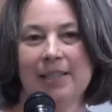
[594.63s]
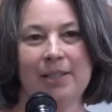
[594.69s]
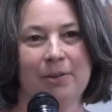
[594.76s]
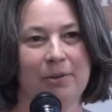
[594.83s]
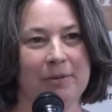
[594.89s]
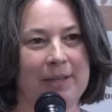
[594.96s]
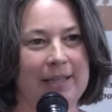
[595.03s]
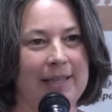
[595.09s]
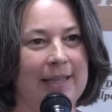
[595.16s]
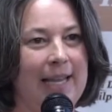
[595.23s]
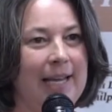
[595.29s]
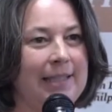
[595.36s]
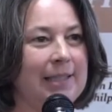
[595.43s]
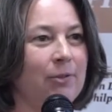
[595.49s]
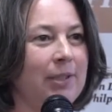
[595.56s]
So
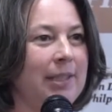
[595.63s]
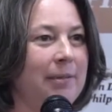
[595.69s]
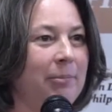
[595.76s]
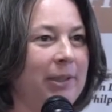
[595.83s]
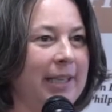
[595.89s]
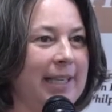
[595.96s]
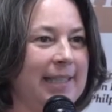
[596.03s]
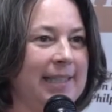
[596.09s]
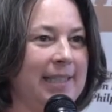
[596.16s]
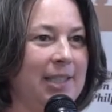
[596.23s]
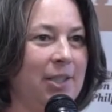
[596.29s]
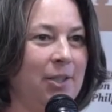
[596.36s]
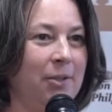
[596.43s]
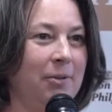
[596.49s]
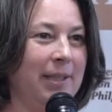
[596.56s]
that's going to bring us
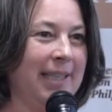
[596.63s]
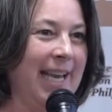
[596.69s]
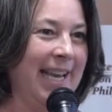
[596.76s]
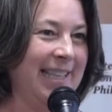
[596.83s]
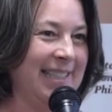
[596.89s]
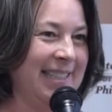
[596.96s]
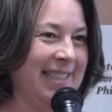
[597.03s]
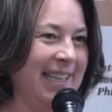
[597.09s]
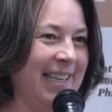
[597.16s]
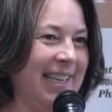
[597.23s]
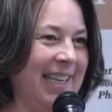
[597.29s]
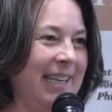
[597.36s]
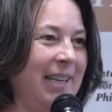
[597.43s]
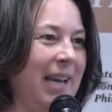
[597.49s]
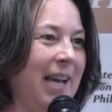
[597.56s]
to a case
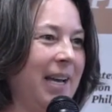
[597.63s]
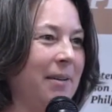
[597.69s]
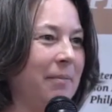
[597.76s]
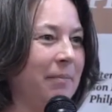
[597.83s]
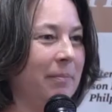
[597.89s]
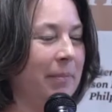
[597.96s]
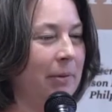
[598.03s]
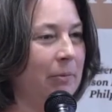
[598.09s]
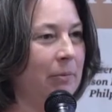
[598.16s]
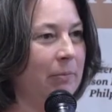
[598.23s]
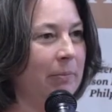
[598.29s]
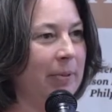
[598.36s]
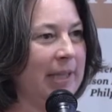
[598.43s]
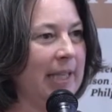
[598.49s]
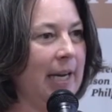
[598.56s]
study,
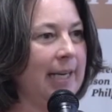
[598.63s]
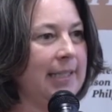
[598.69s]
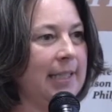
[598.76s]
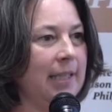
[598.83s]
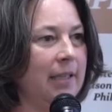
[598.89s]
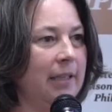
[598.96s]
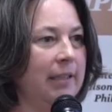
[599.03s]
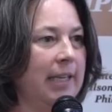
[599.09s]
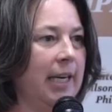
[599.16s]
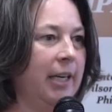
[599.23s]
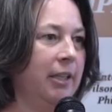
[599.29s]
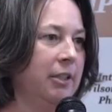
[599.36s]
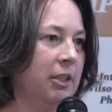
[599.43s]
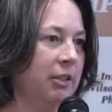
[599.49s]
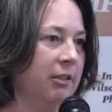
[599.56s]
but the idea on
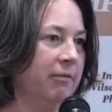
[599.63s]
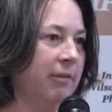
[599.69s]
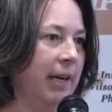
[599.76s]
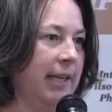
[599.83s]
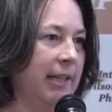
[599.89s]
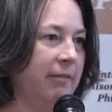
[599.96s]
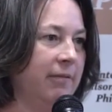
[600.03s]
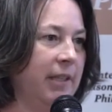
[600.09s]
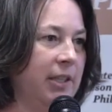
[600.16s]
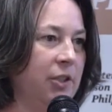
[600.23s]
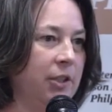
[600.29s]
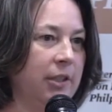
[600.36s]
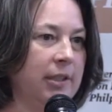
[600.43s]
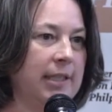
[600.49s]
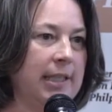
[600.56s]
character defining
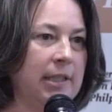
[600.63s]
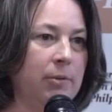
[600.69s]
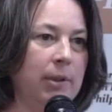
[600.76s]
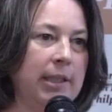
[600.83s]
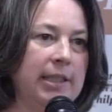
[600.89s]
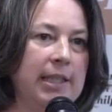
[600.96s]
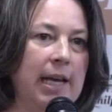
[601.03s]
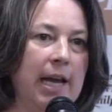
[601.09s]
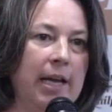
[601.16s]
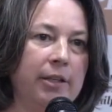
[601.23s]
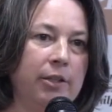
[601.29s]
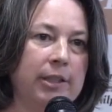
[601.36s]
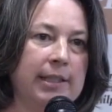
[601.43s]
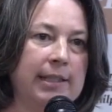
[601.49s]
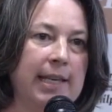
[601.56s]
features is really to
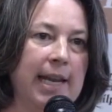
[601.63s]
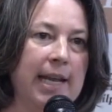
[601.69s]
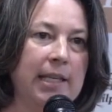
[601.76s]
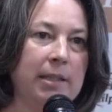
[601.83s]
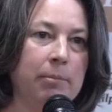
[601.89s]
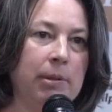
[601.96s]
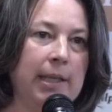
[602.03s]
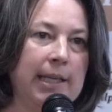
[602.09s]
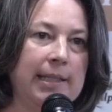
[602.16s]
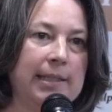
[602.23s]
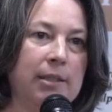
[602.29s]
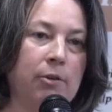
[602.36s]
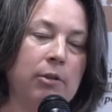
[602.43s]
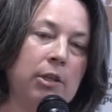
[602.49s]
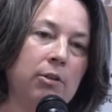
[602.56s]
understand a
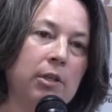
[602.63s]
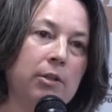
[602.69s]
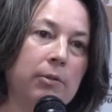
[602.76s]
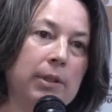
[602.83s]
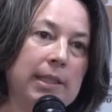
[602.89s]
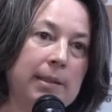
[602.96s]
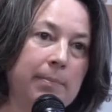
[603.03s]
place so that you can